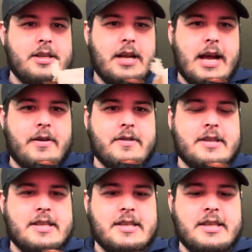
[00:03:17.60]
Out of the
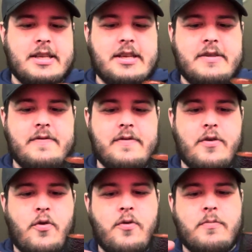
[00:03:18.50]
sleeve,
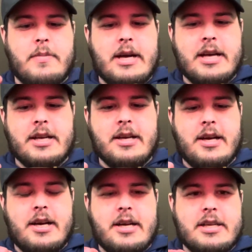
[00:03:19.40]
oh my
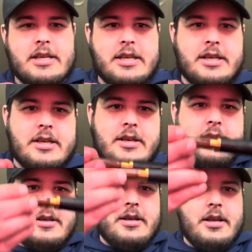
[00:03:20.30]
gosh.
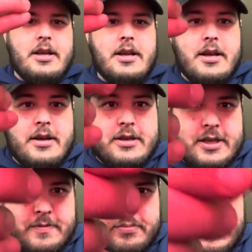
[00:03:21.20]

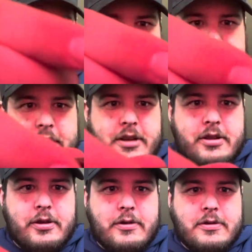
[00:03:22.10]
Just bring it in
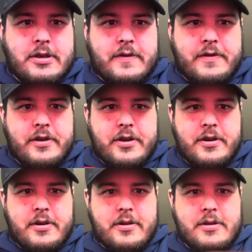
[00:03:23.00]
closer for
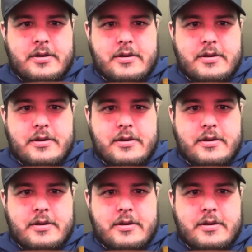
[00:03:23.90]
y'all.